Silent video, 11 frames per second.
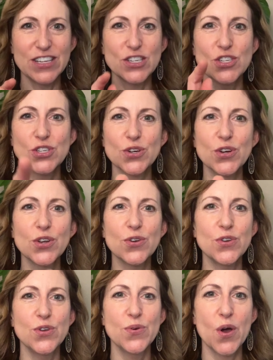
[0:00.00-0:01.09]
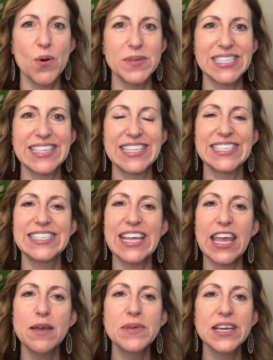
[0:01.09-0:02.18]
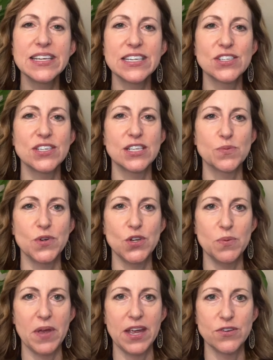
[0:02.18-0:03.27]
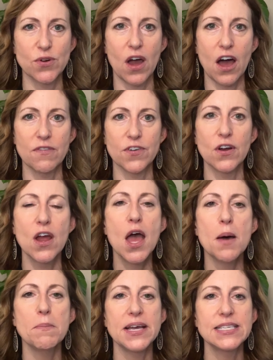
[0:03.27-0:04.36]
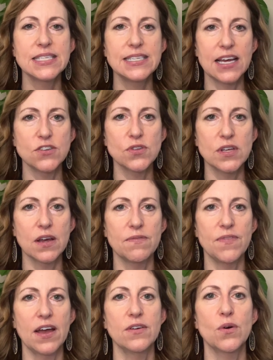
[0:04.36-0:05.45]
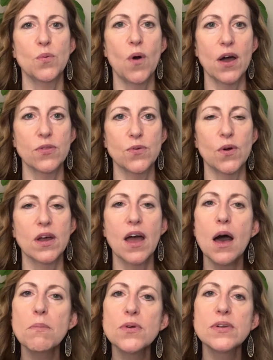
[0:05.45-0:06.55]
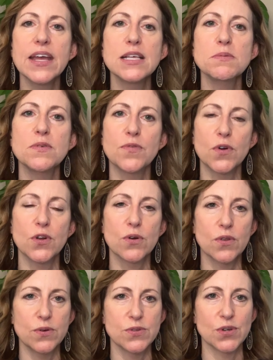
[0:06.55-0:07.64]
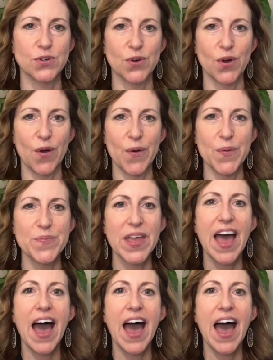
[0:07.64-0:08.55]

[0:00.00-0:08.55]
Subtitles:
Ensure your new home is in the same condition as when you made your offer by scheduling a final walkthrough a couple days before your close on your home.